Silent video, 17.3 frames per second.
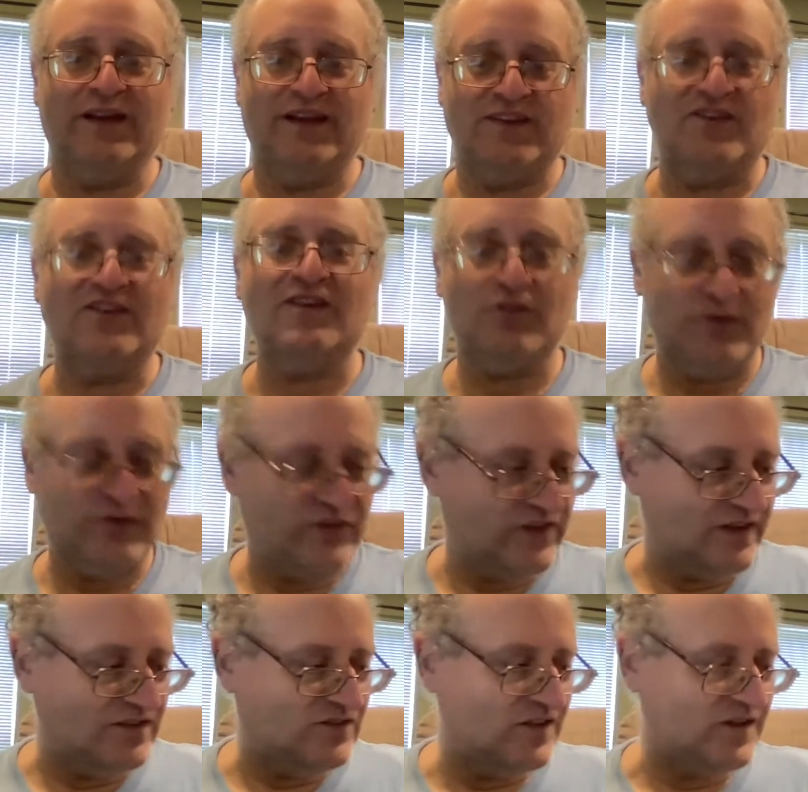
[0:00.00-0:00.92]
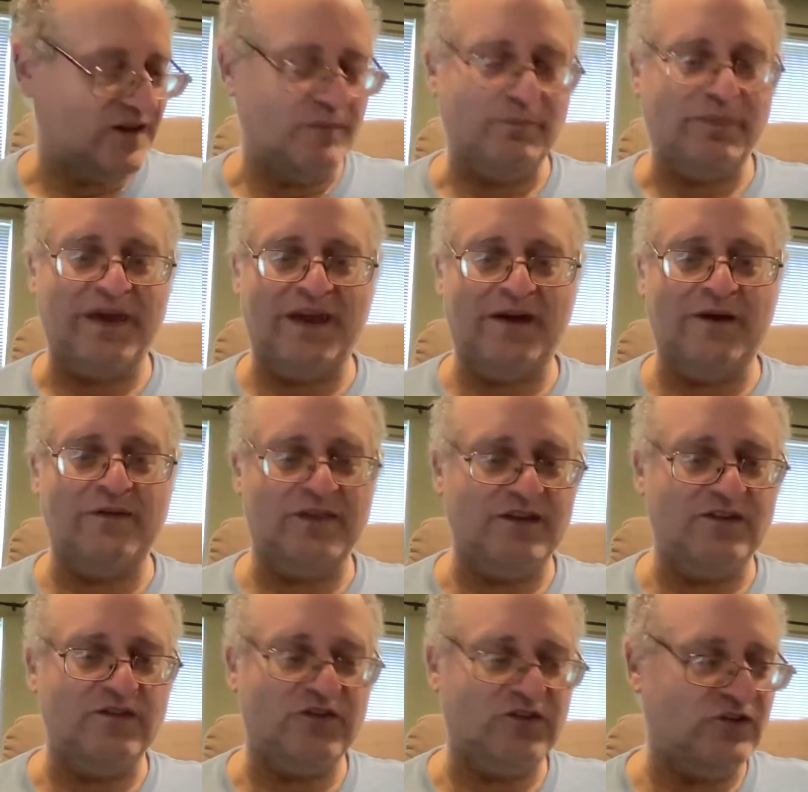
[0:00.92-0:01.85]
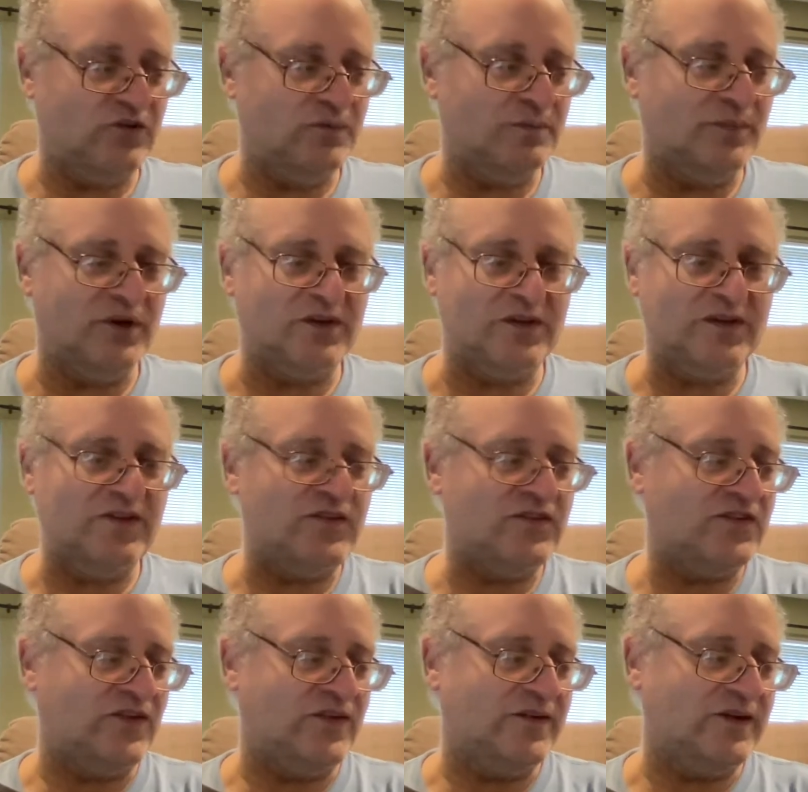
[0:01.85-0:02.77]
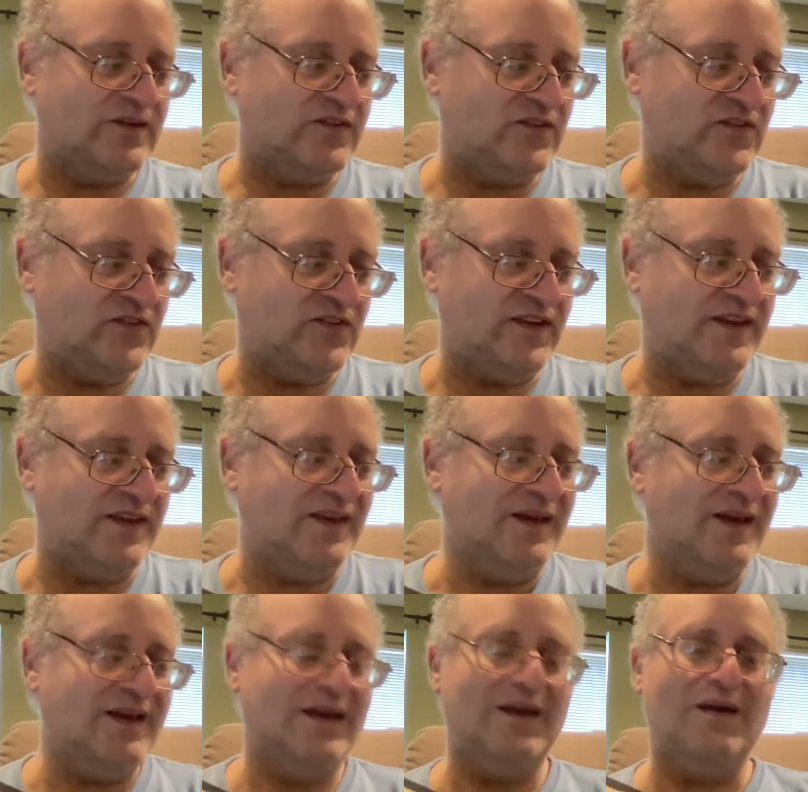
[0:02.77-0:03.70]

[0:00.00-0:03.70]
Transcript: and it's interesting to compare these two booklets so you could see